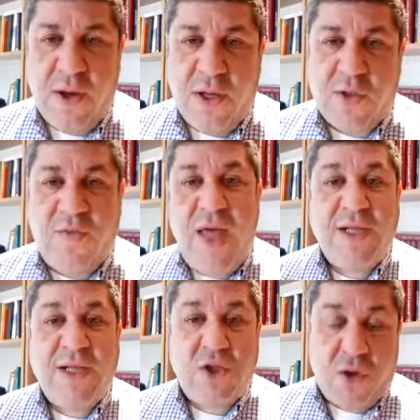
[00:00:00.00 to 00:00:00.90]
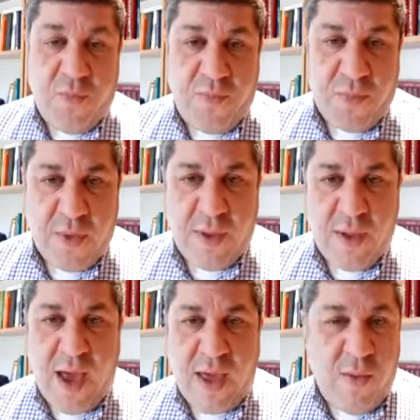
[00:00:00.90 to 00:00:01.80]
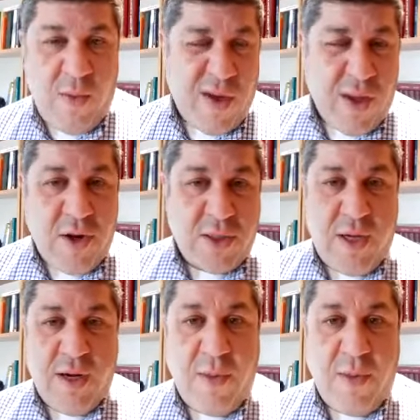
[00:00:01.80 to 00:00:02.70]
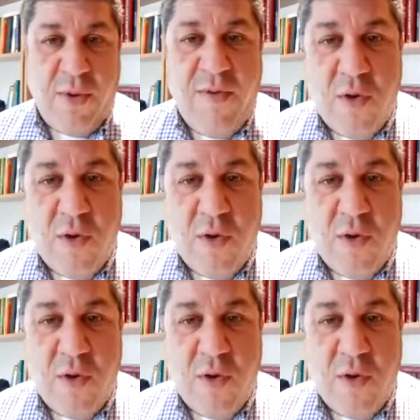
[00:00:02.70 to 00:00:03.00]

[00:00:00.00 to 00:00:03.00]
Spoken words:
So if that's true, I think we can understand a couple of other